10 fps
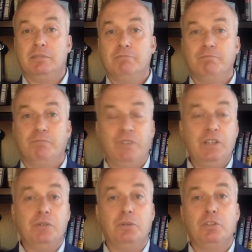
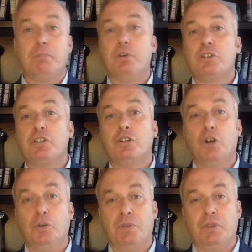view to push her
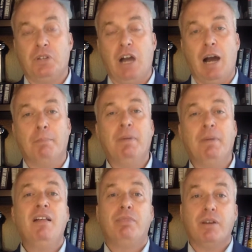over the top.
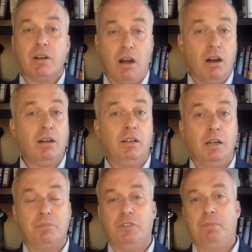There are a
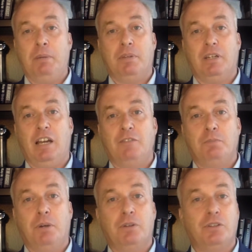number of people that I've
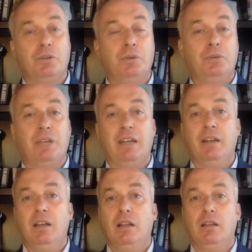spoken to who said,
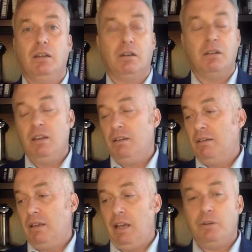look,
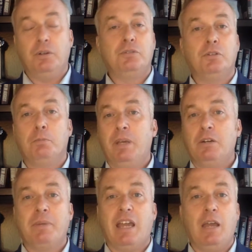Aaron O'Toole,
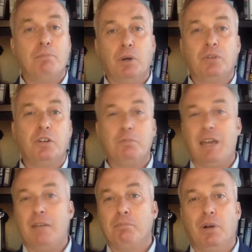Peter McKay, both good
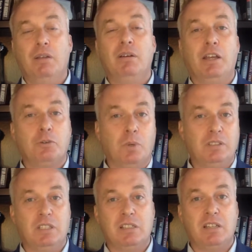men, but neither
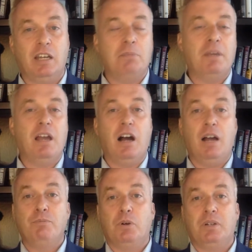one's exciting me.
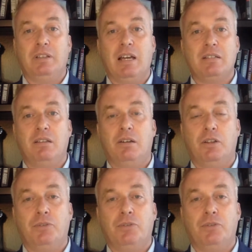I'm voting Leslin on the